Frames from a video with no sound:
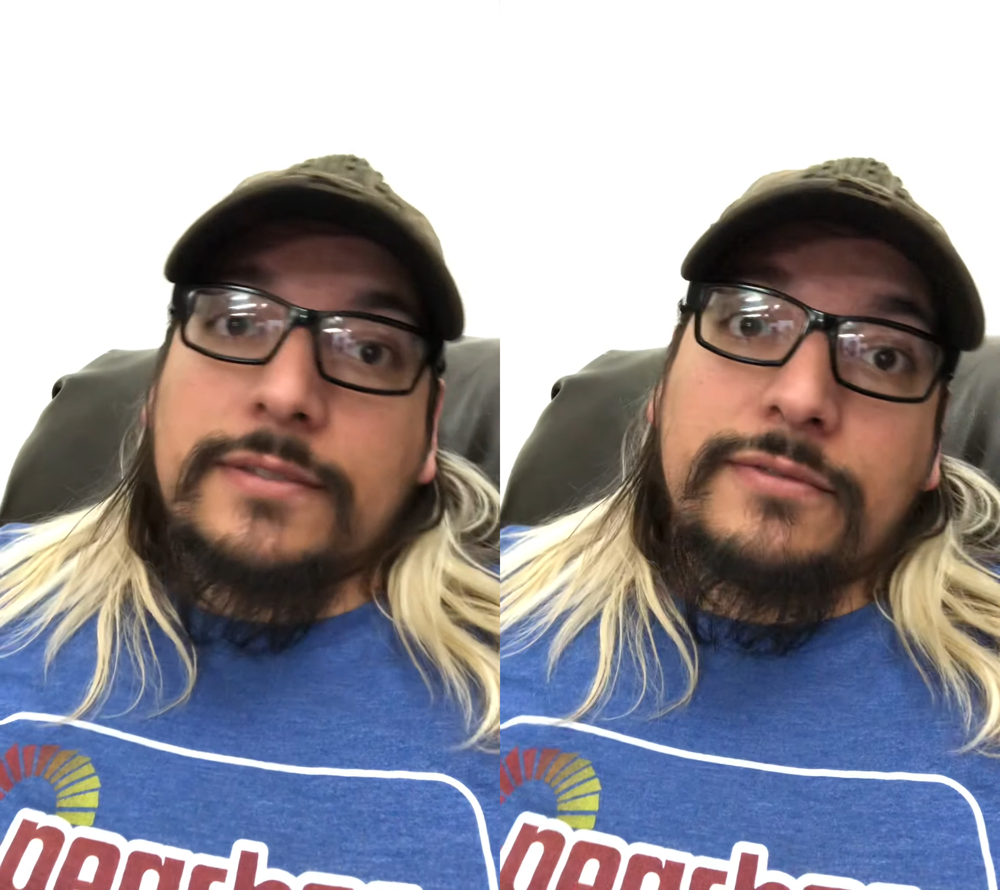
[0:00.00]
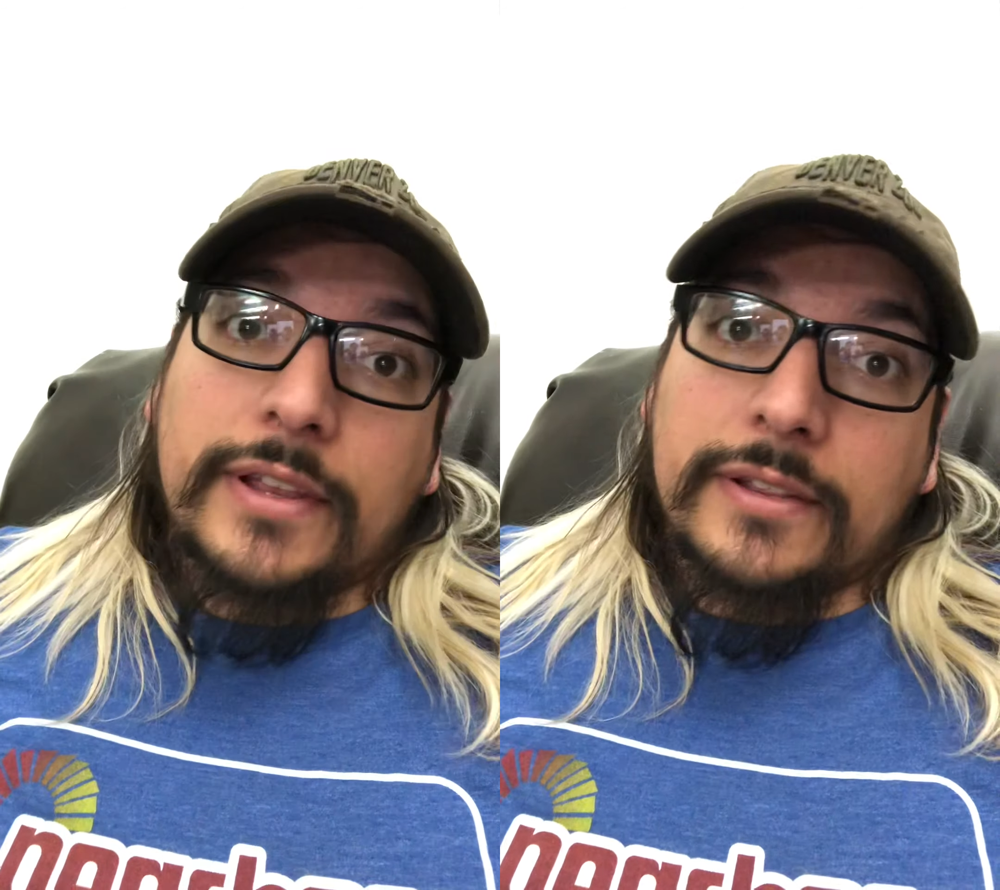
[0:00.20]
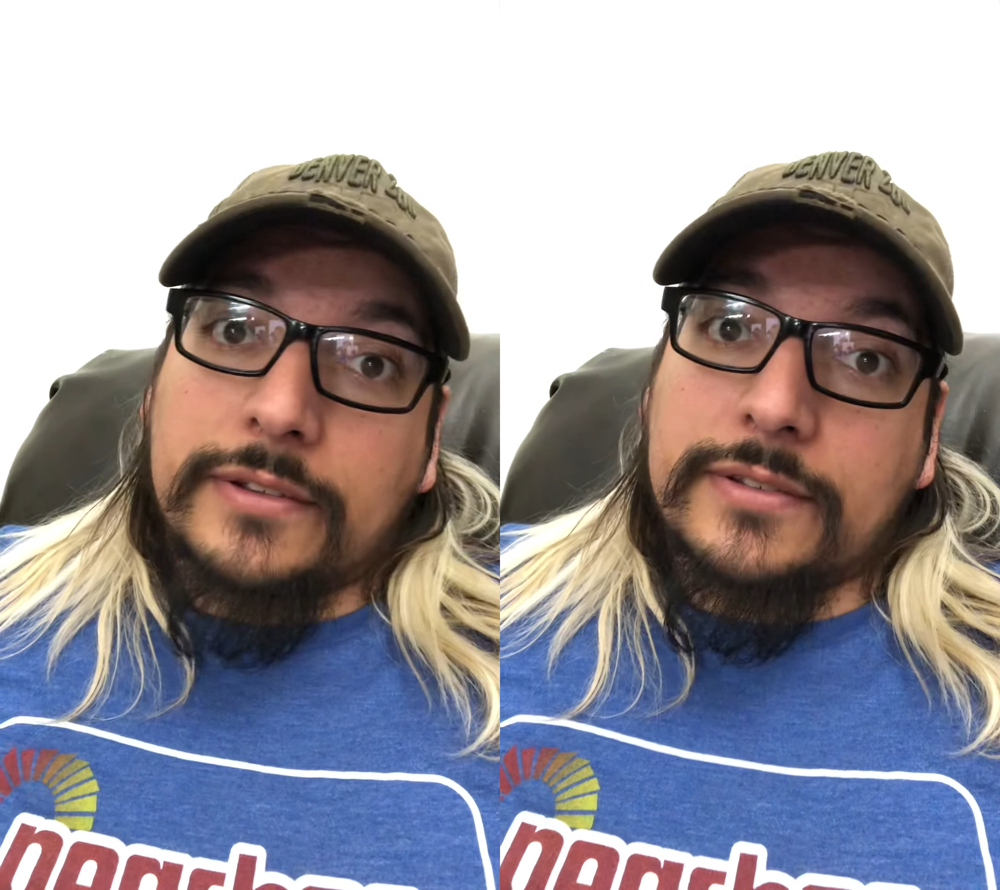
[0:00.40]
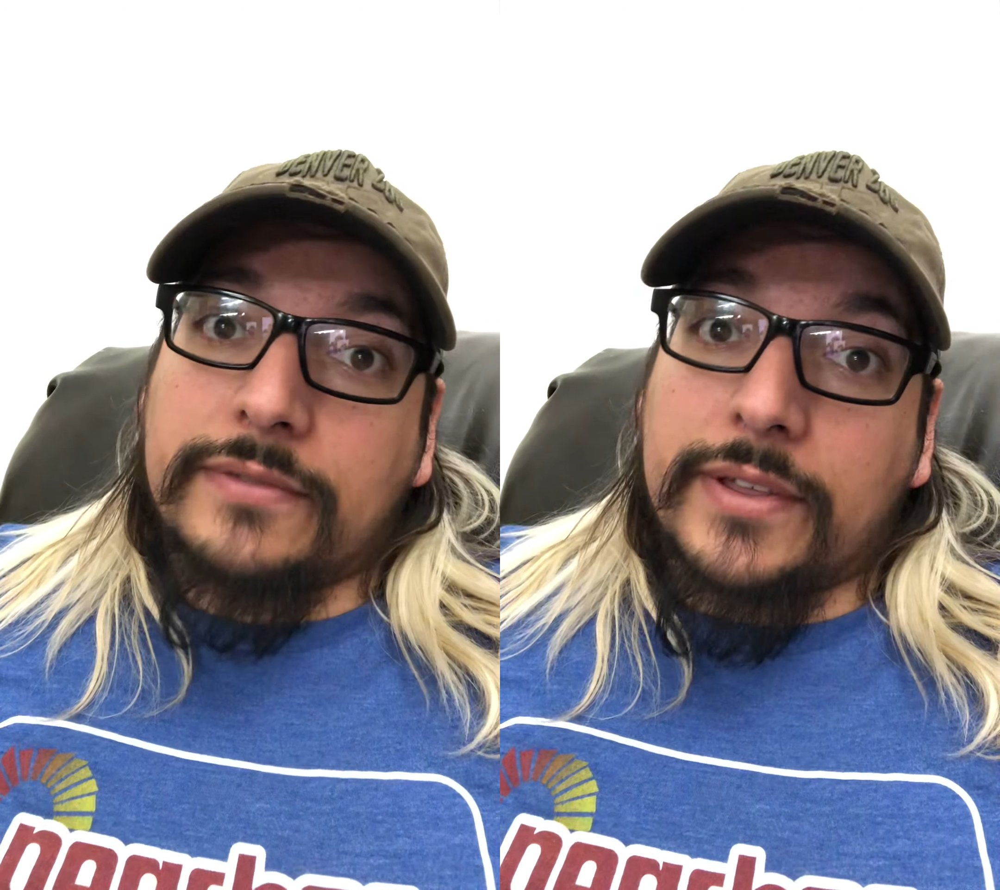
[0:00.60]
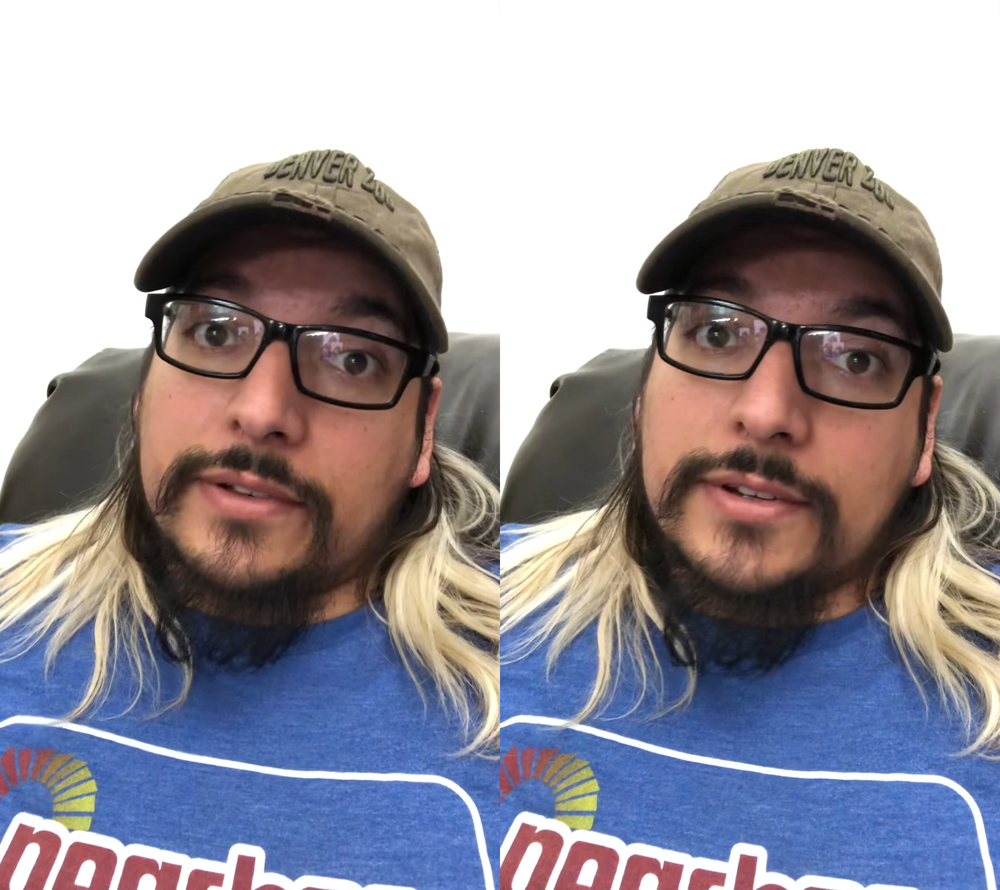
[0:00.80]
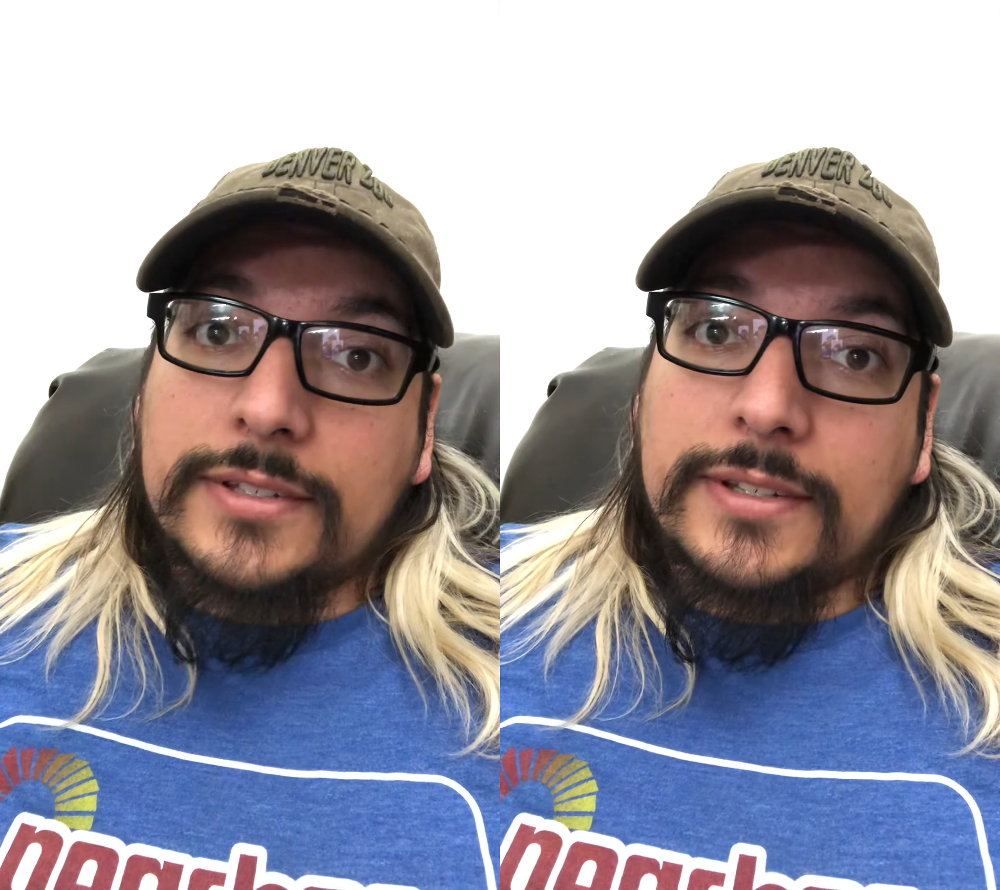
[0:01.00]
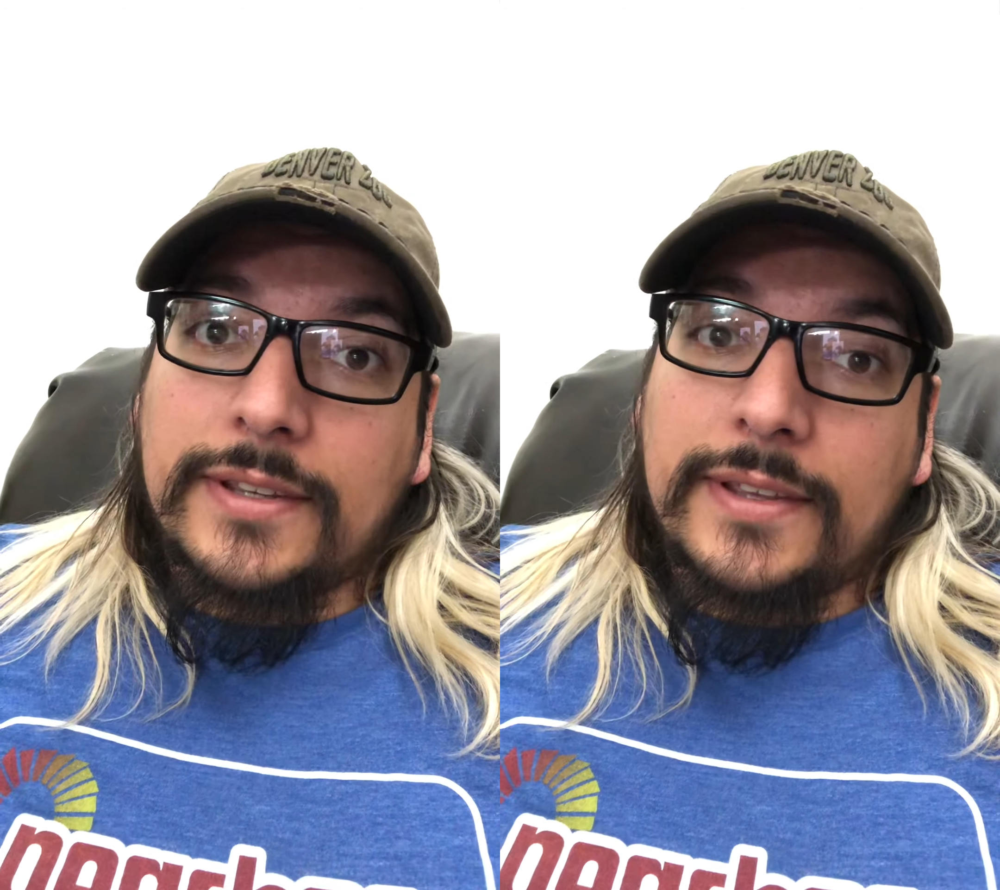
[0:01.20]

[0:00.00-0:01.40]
and failures of others